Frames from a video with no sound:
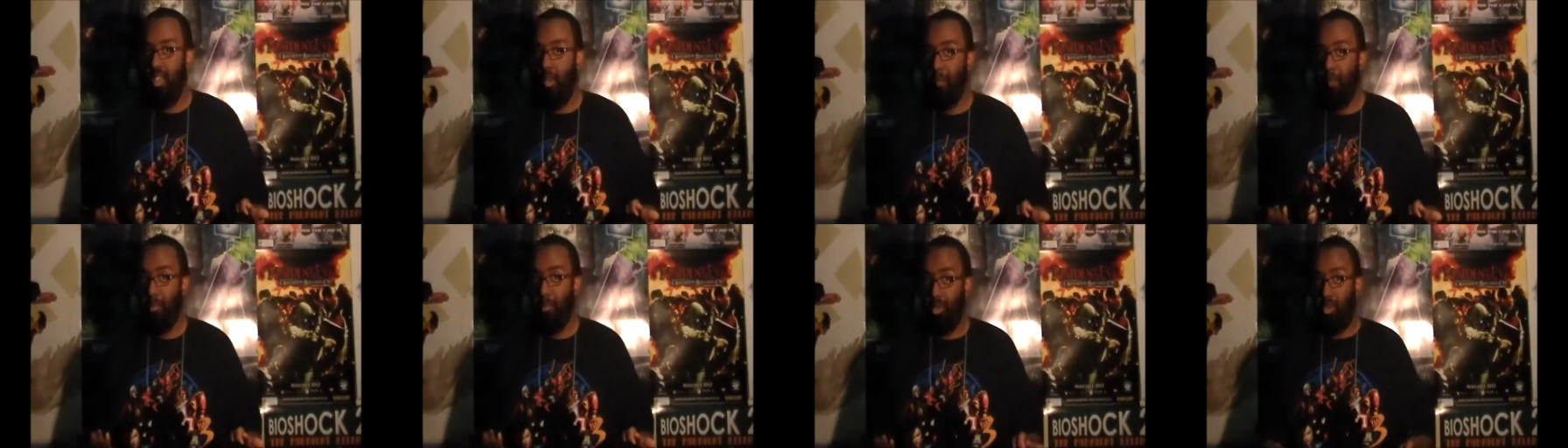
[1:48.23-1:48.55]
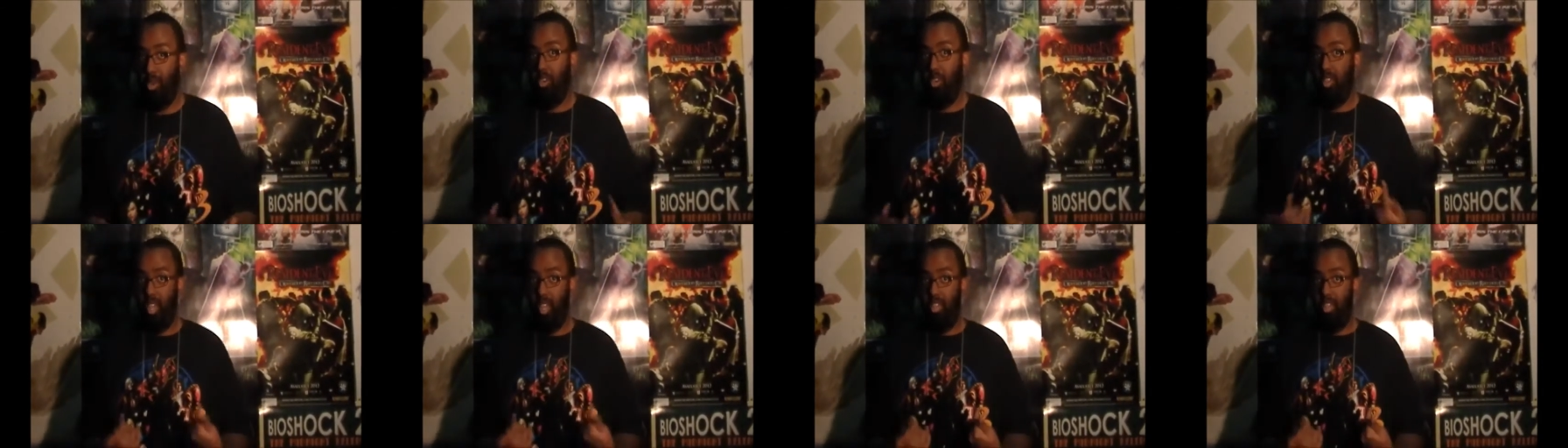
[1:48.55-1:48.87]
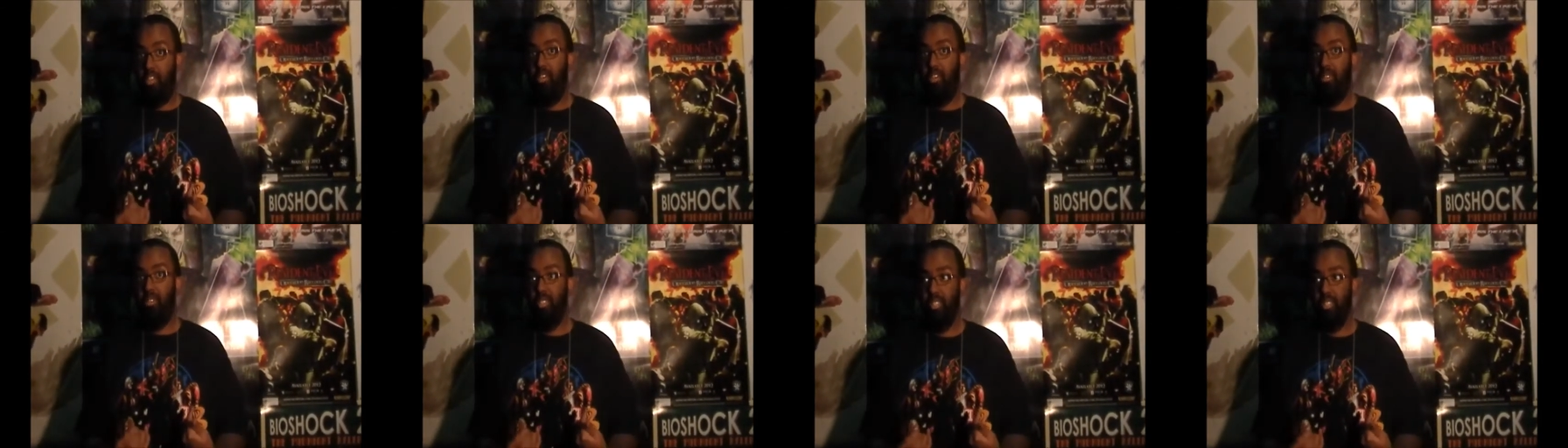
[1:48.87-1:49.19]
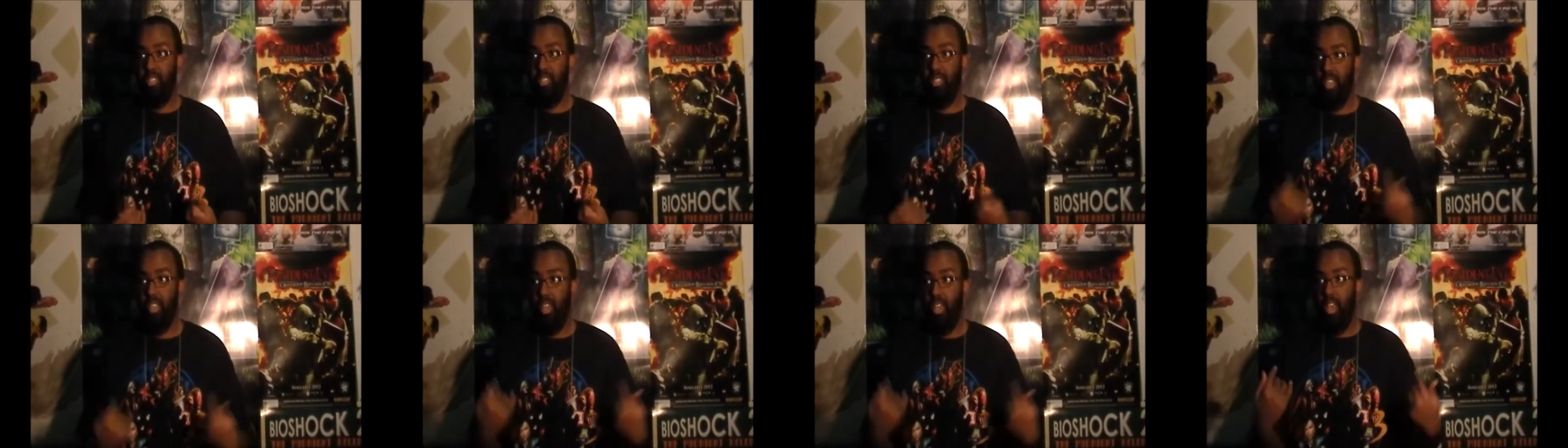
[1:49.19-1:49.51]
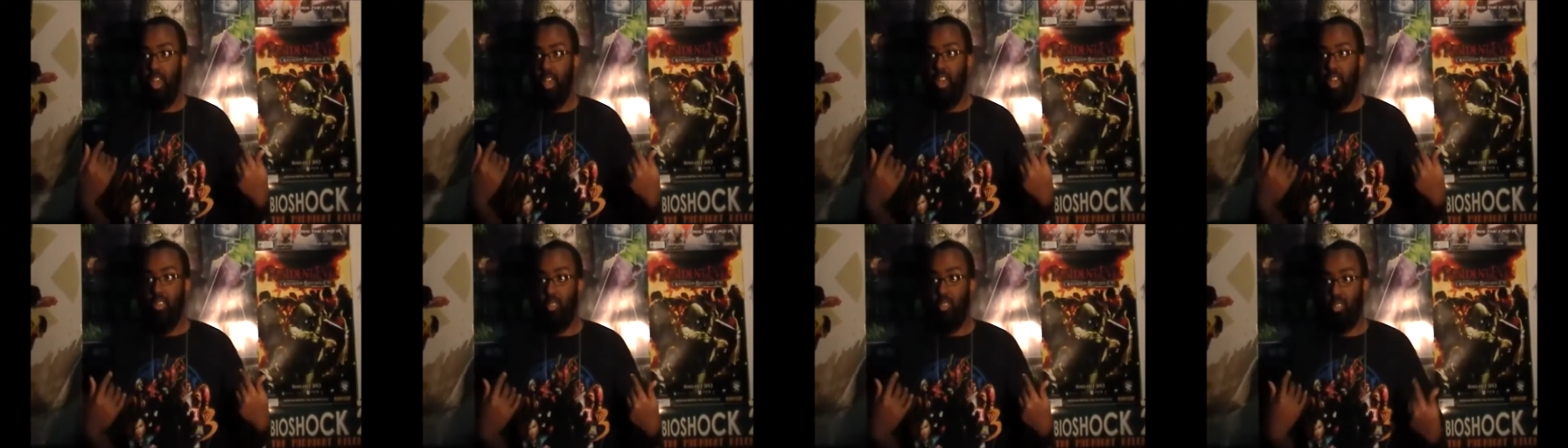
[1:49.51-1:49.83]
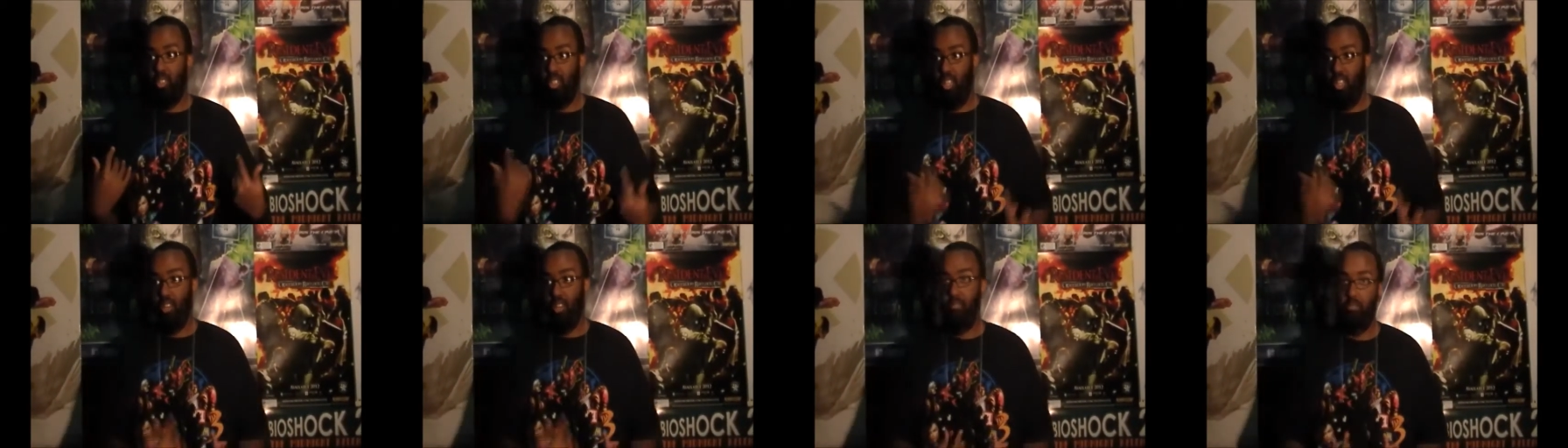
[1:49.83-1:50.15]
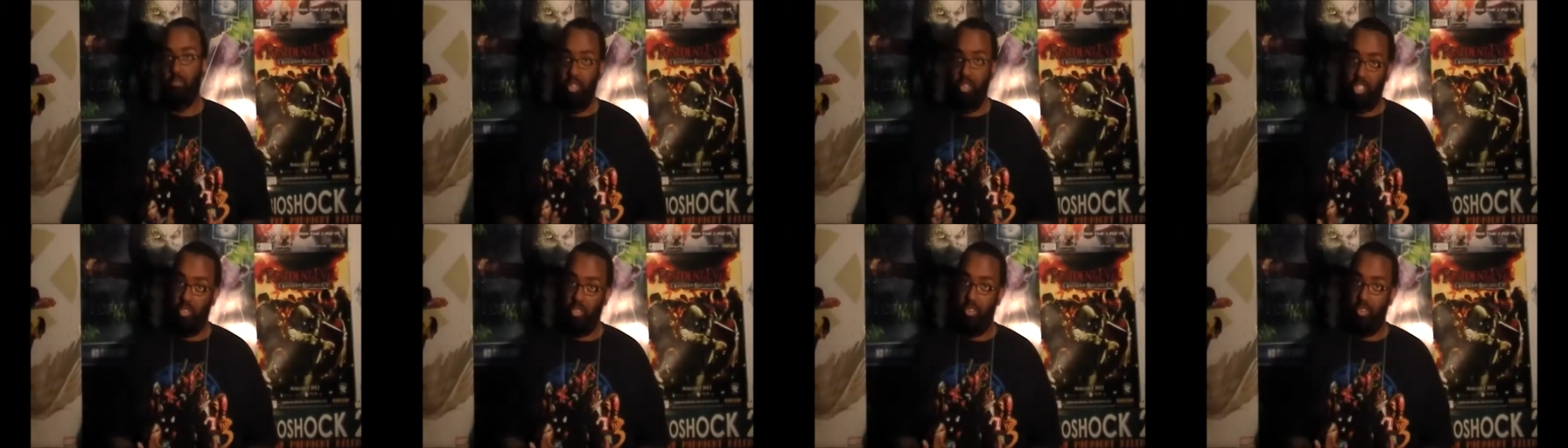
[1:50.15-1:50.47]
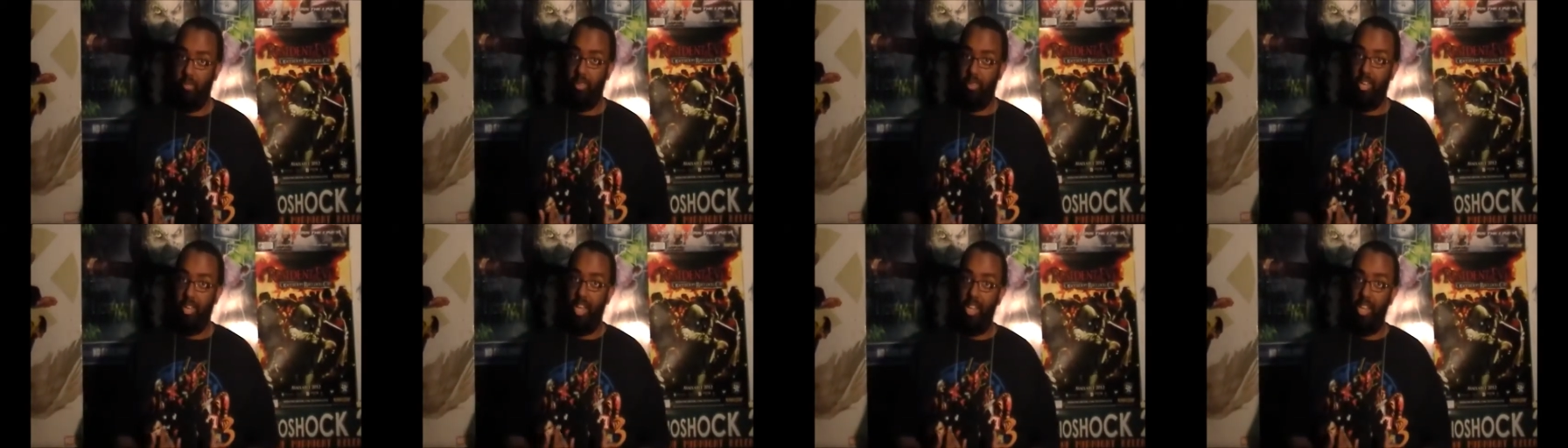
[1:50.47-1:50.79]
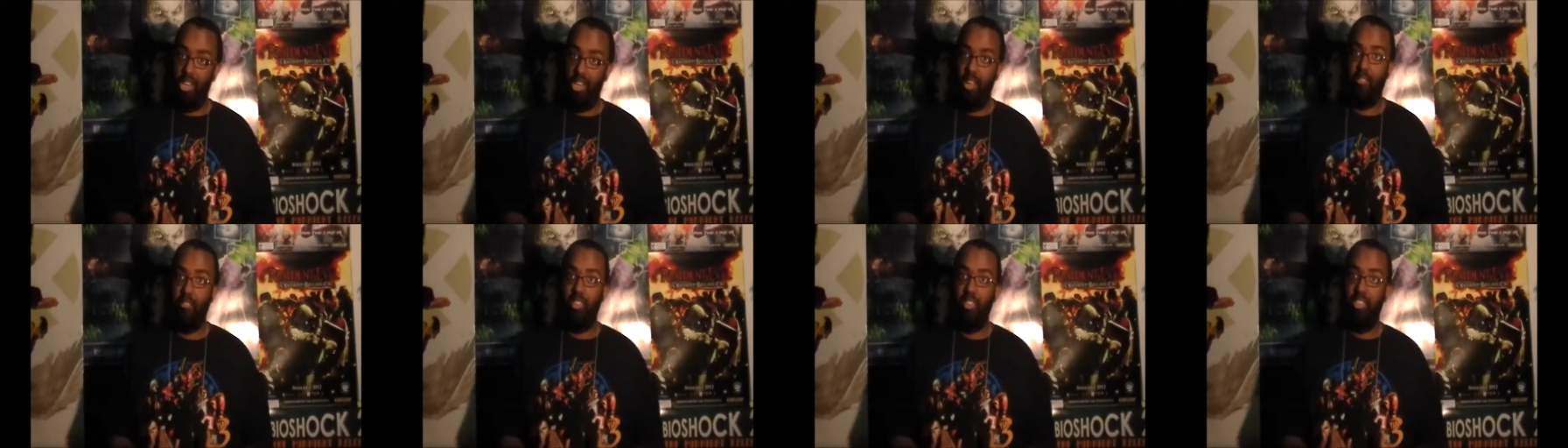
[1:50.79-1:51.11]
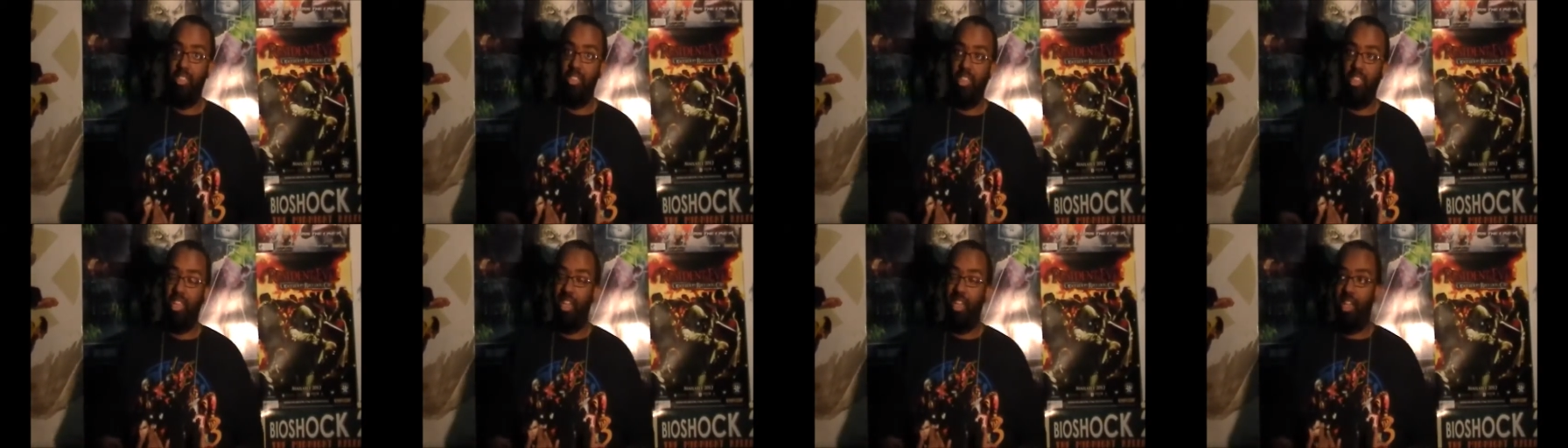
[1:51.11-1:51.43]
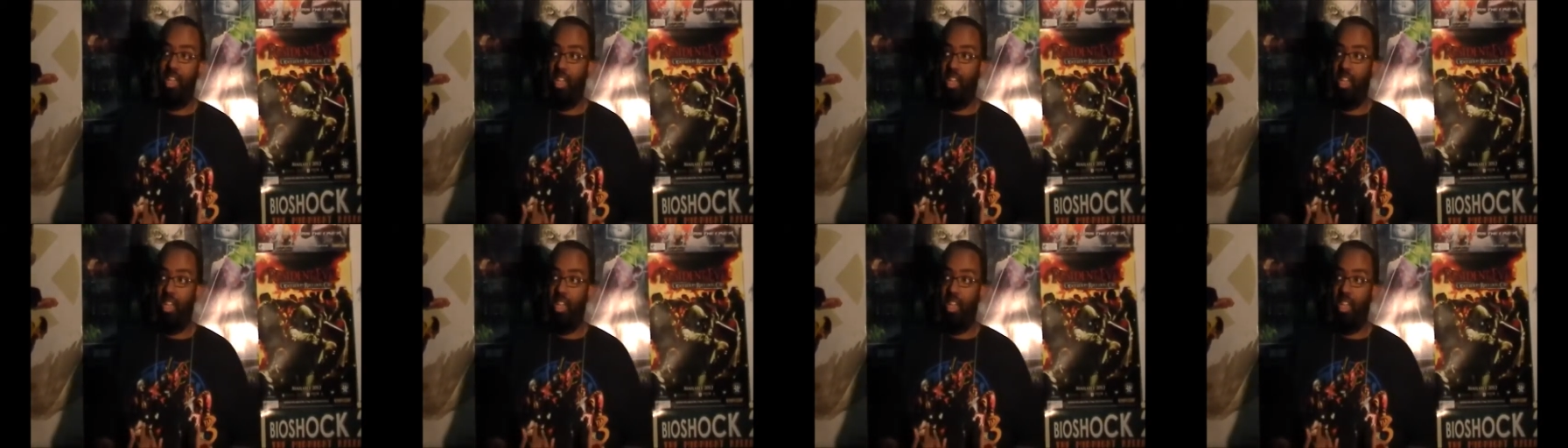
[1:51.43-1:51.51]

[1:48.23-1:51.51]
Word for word: But all I know is there's a lot of mystery behind everything,